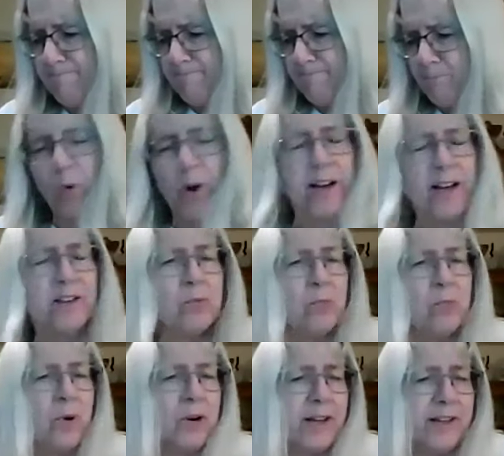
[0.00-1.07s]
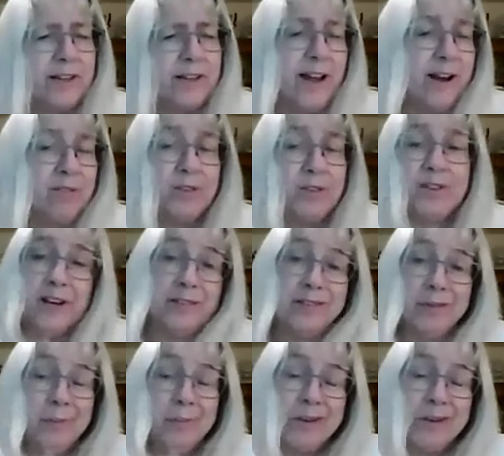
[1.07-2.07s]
went into work in advertising